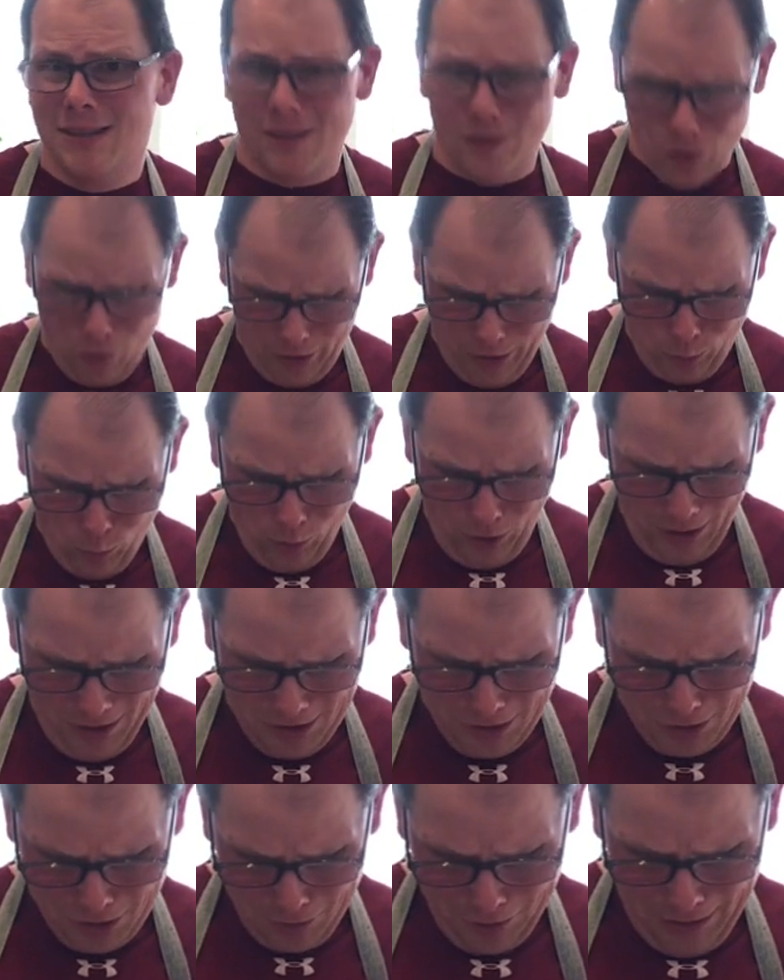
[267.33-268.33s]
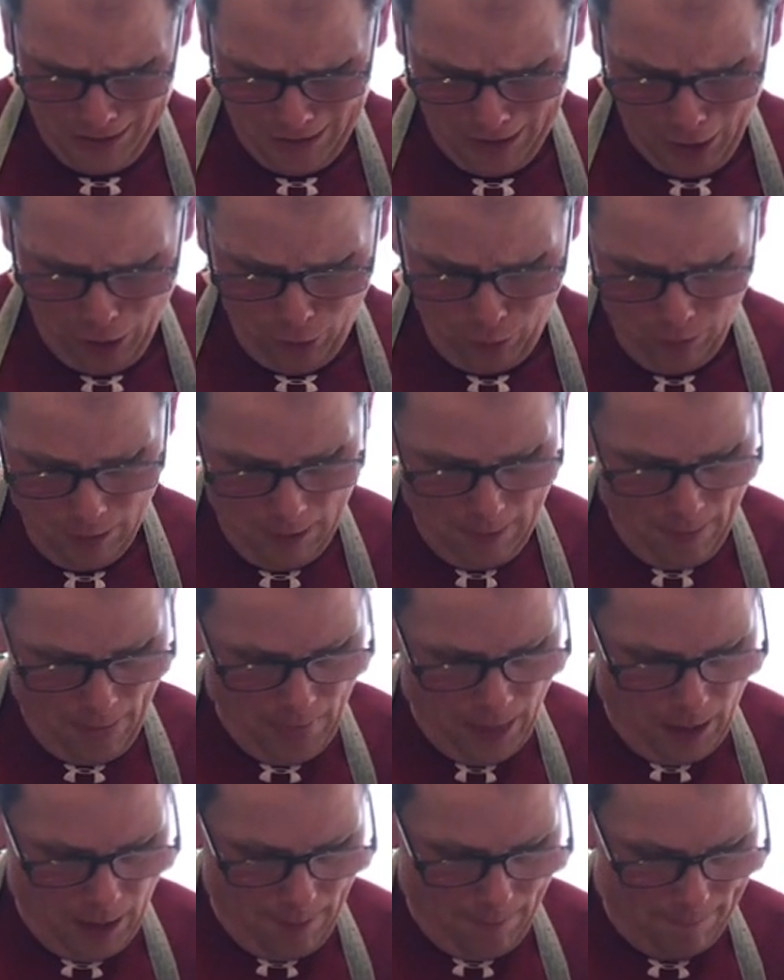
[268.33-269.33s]
It's already washed, it's ready to go.
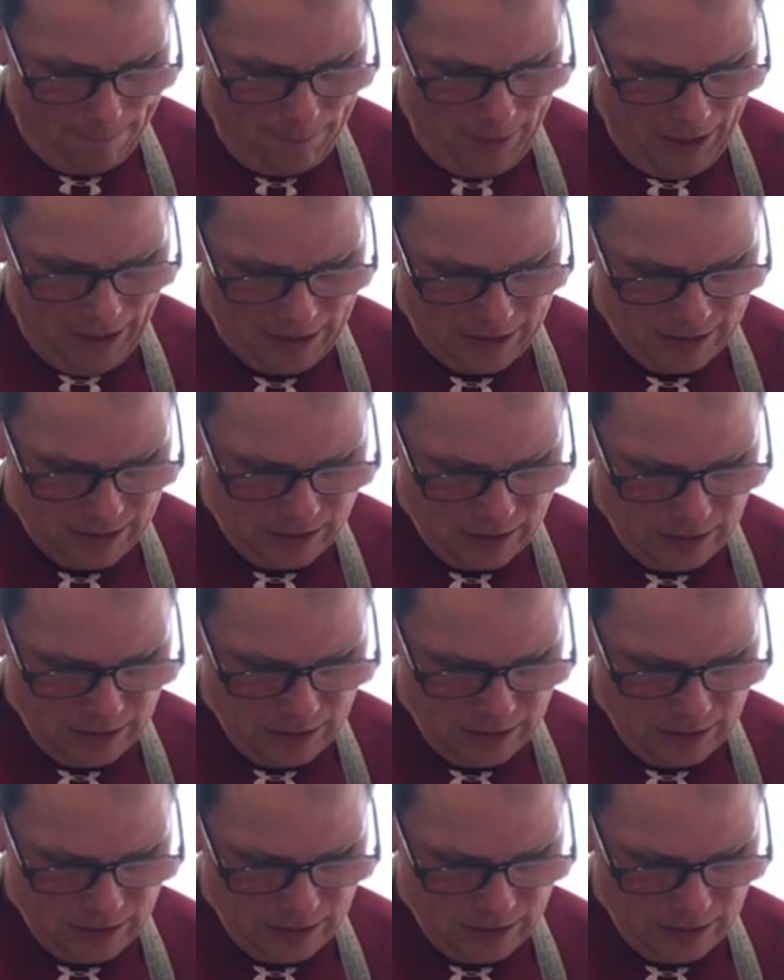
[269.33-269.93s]
But